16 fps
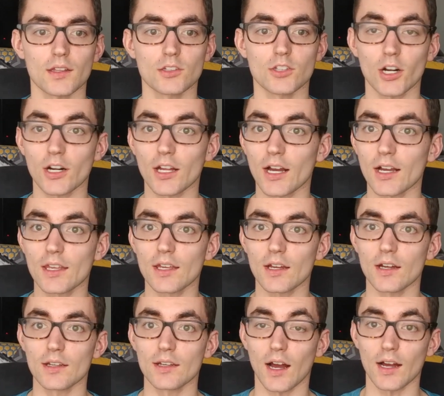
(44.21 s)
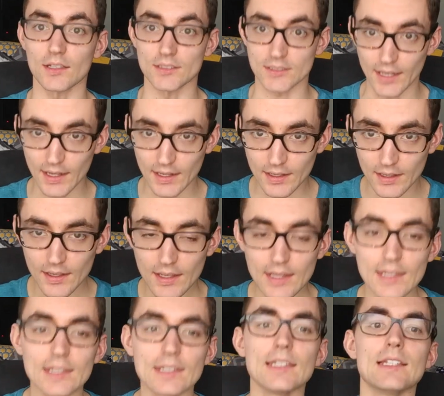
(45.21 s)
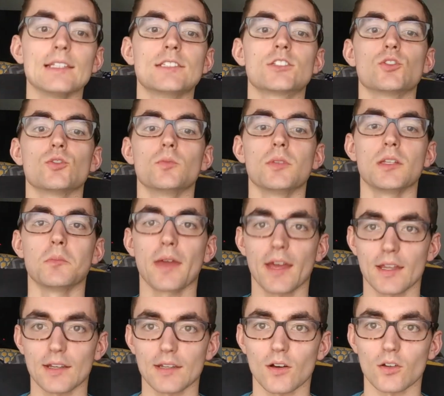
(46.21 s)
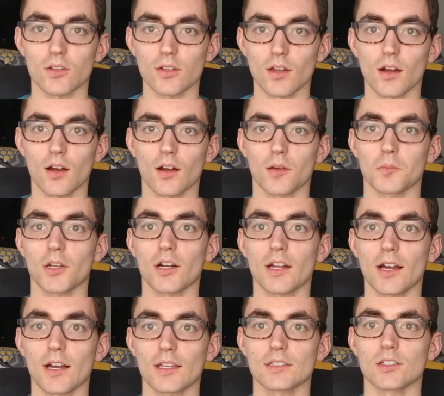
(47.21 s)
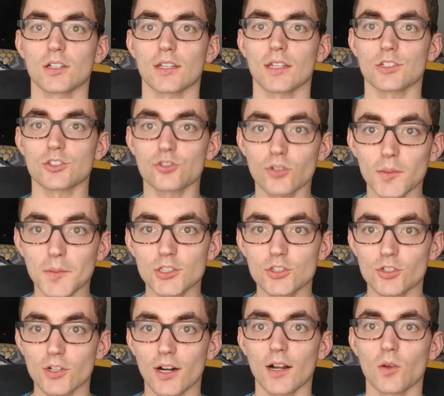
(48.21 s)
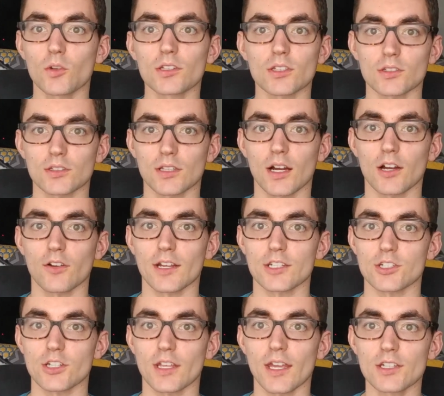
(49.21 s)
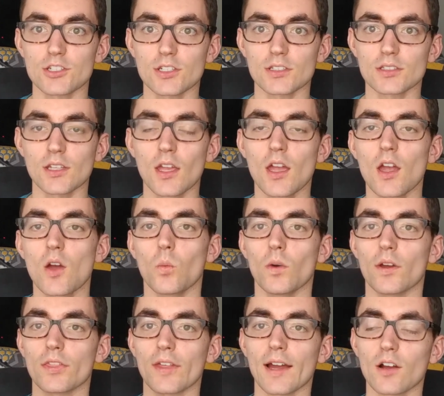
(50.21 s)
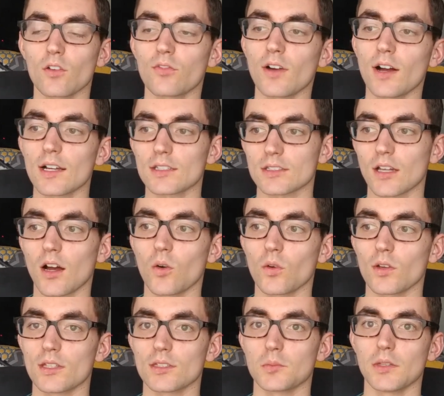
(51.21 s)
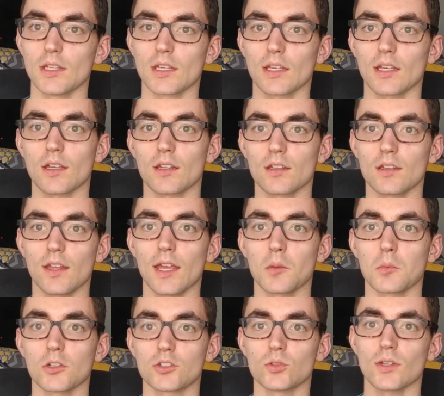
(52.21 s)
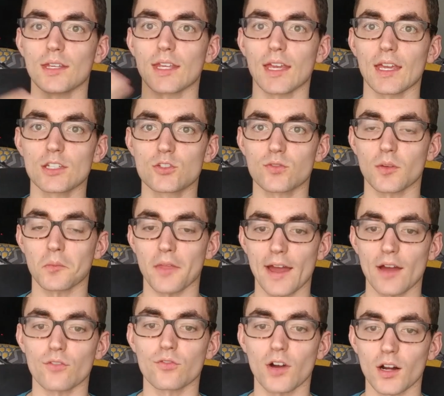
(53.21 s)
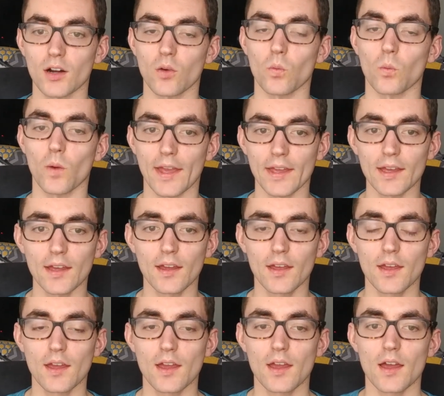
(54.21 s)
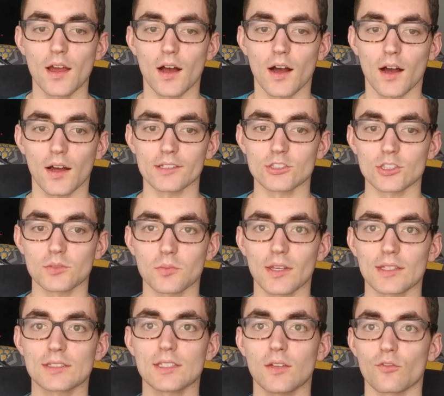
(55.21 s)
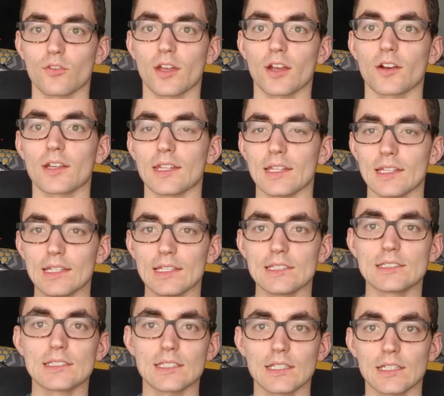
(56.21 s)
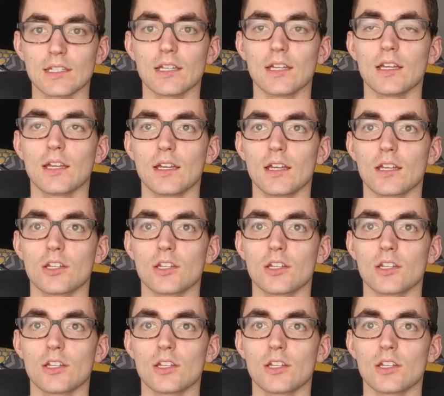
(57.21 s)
Dardoch on Zach needs to be banned out. Dardoch is looking extremely strong with those long-range engages, with Echo Fox always being able to engage from that far away. It just makes them very easy.